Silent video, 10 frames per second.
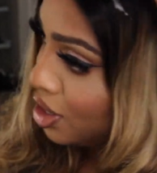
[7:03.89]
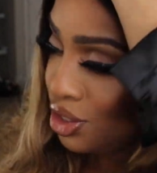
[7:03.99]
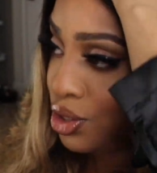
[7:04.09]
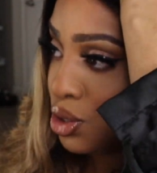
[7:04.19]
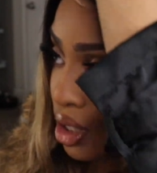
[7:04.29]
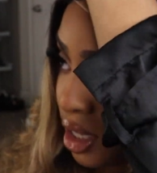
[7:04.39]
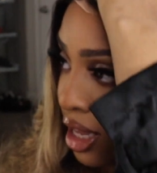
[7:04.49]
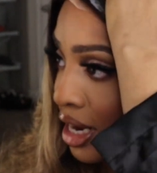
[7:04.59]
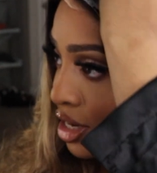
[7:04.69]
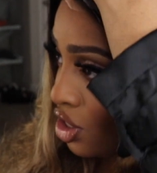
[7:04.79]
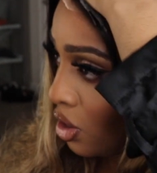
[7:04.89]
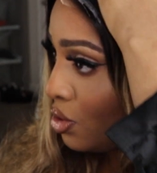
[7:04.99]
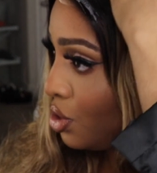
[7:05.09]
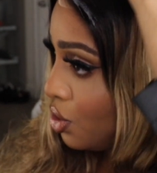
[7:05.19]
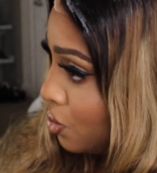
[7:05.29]
Usually, and I
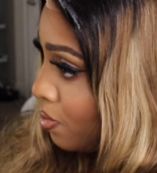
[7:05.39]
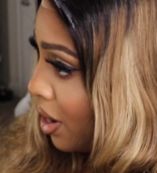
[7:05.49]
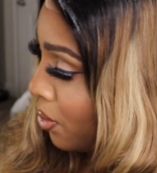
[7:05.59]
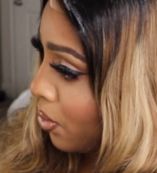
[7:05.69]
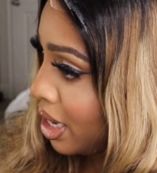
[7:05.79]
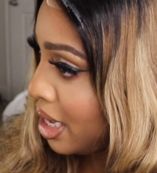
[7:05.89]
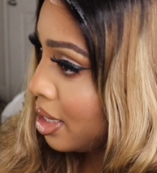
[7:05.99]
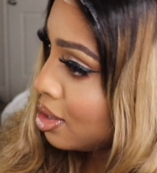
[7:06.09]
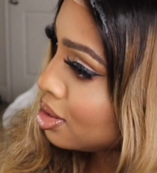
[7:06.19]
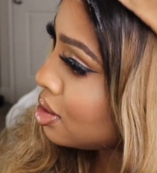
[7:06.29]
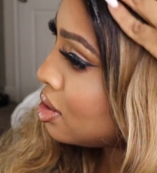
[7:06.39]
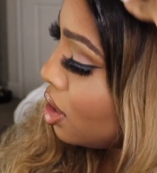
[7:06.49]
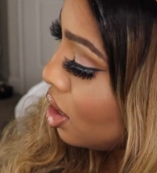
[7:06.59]
don't do my wigs,